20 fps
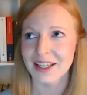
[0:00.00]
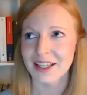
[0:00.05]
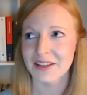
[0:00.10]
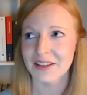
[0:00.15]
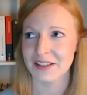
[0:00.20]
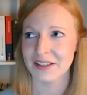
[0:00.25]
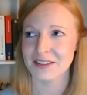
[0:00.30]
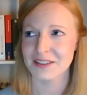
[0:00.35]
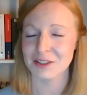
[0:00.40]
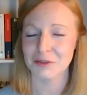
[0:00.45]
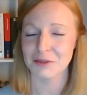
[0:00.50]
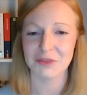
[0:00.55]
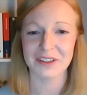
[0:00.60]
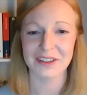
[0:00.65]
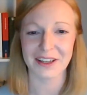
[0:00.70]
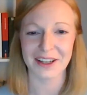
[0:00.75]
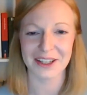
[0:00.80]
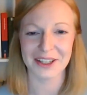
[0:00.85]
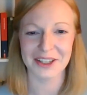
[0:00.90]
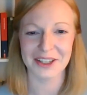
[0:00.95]
that's
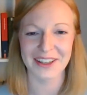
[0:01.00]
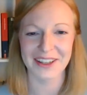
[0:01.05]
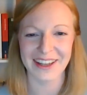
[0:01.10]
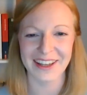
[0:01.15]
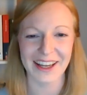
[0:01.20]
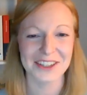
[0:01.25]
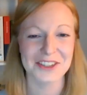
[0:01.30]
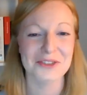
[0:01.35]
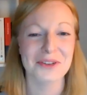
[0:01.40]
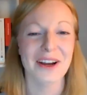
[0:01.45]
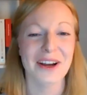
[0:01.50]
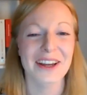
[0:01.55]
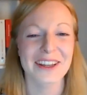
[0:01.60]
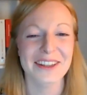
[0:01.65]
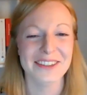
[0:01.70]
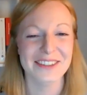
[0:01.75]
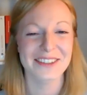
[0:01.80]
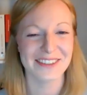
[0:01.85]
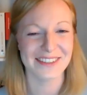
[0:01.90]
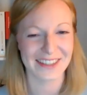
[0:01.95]
something I try
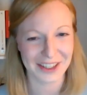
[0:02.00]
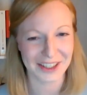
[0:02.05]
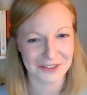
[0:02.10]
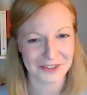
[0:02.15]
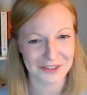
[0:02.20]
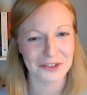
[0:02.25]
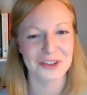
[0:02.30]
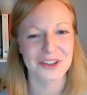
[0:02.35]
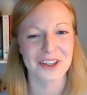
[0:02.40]
to save for